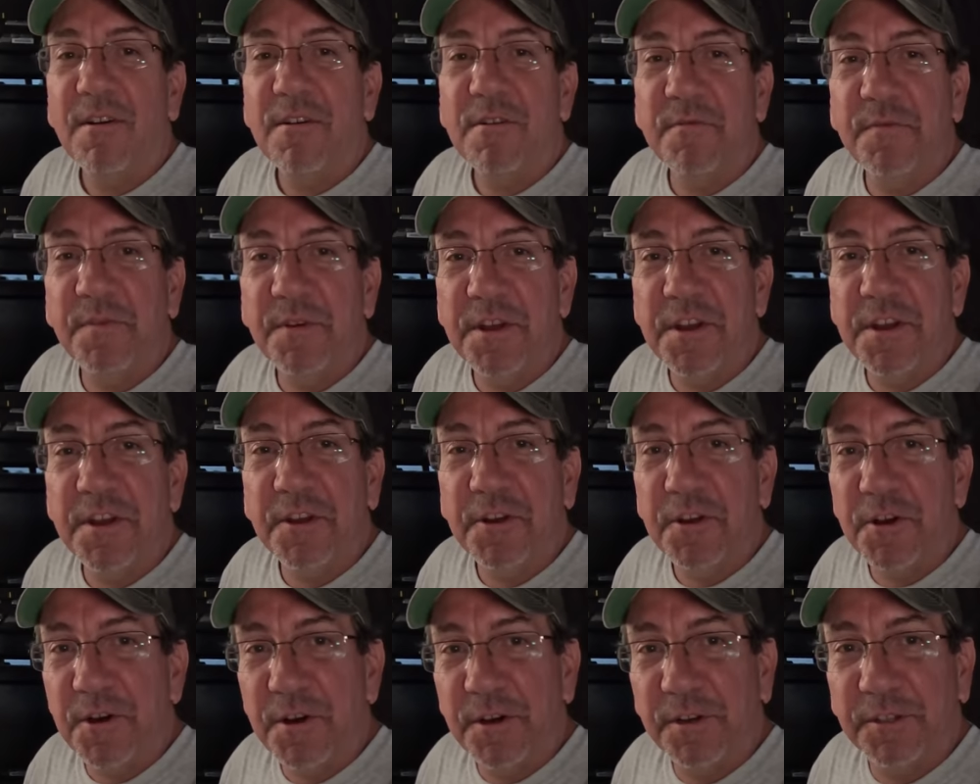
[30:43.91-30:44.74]

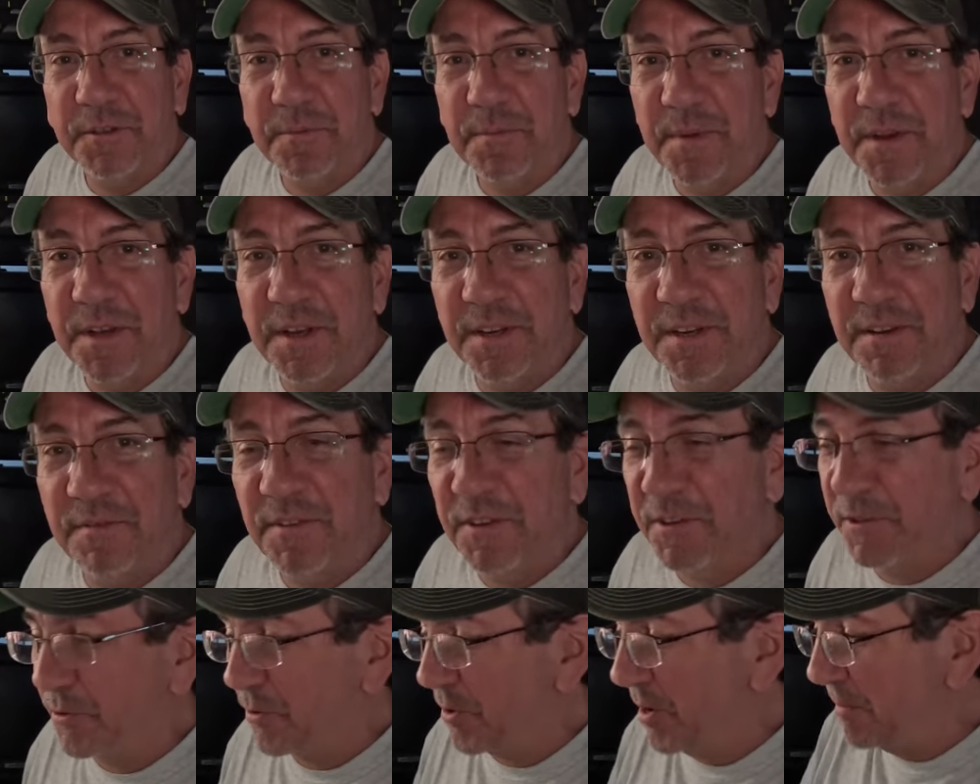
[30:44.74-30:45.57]
RV cooked meal of
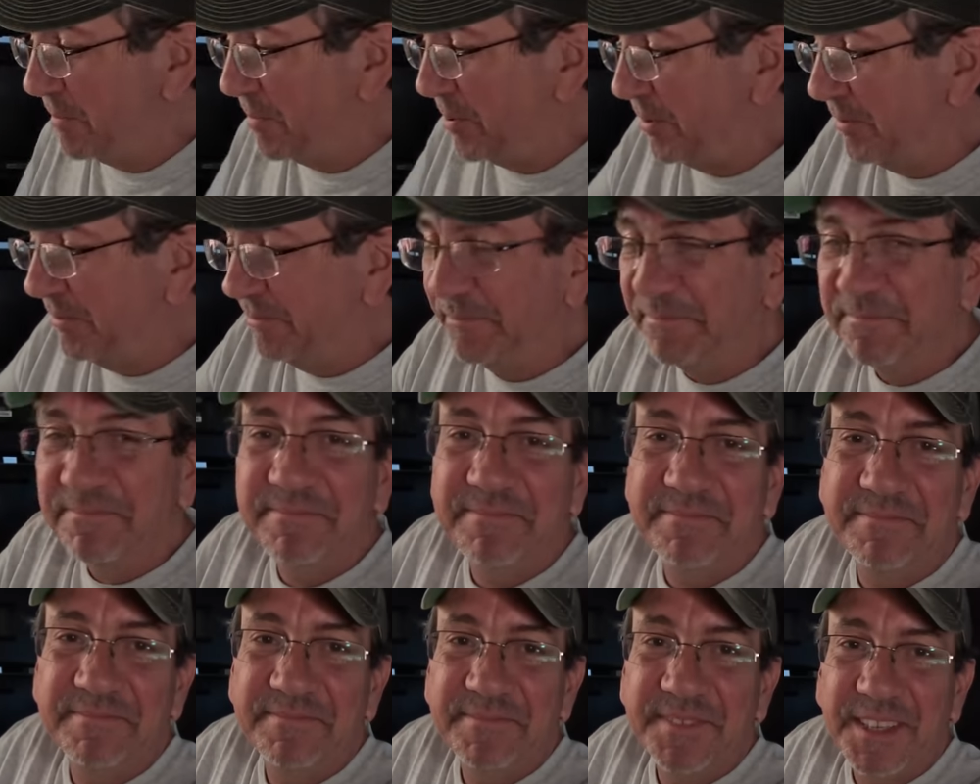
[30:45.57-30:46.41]
the trip.
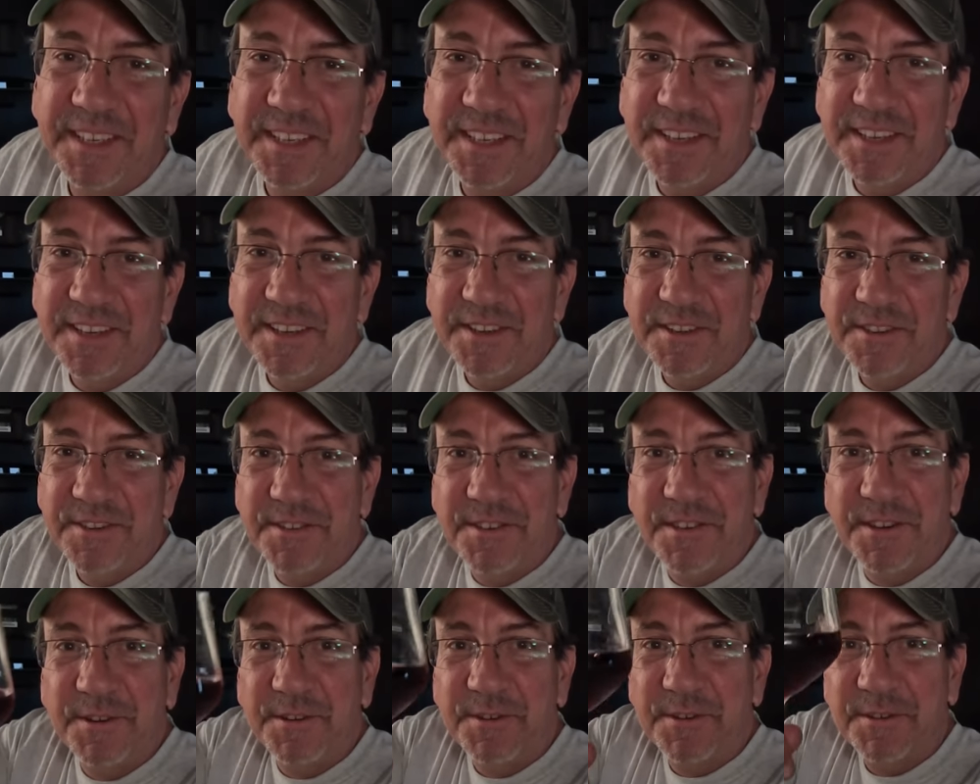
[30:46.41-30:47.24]

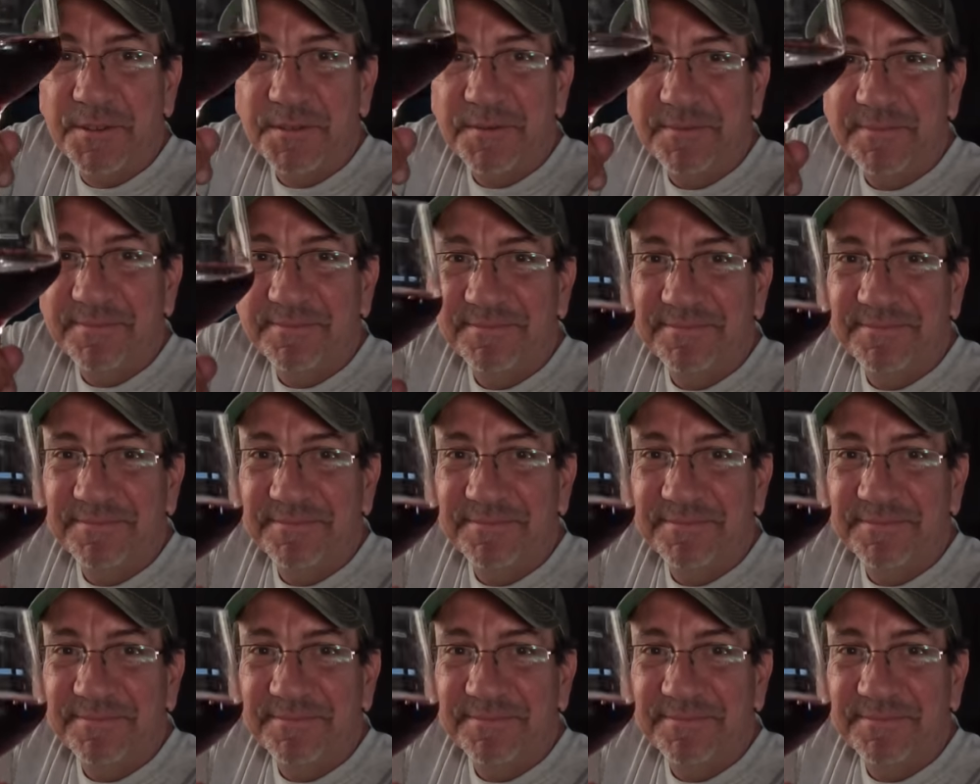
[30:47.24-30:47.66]
Cheers.